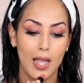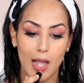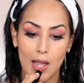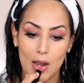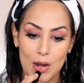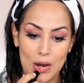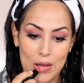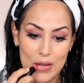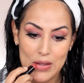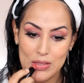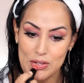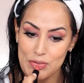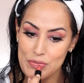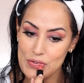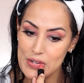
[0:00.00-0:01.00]
I like
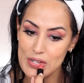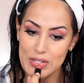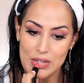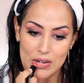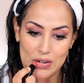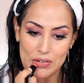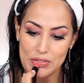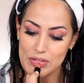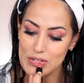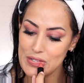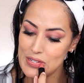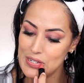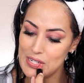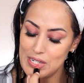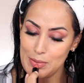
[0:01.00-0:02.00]
the feeling of this
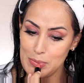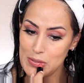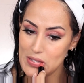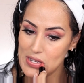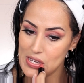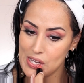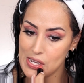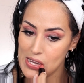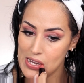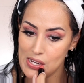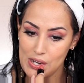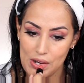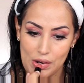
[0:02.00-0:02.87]
lipstick.